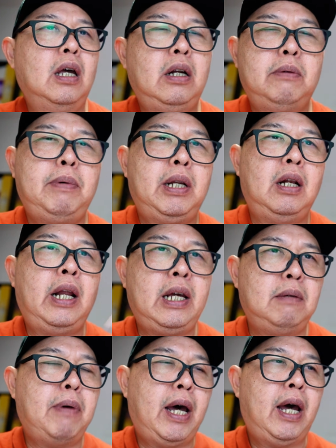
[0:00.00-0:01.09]
a little bit
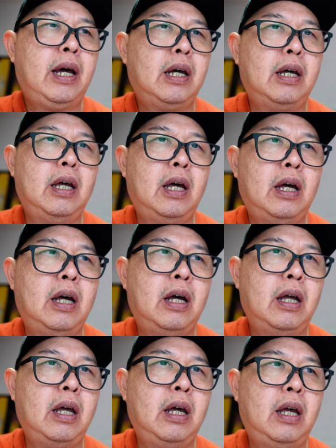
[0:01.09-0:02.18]
laid back,
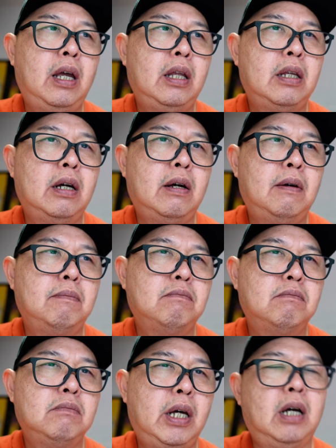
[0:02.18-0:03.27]

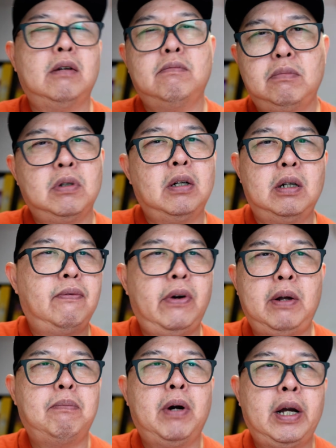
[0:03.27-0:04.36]
and yeah, not a
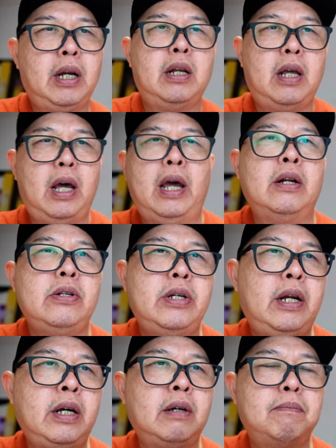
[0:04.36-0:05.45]
very bright and
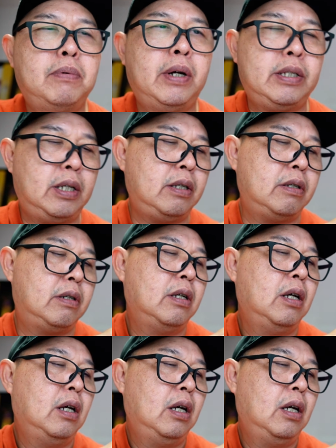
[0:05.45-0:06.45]
energetic presence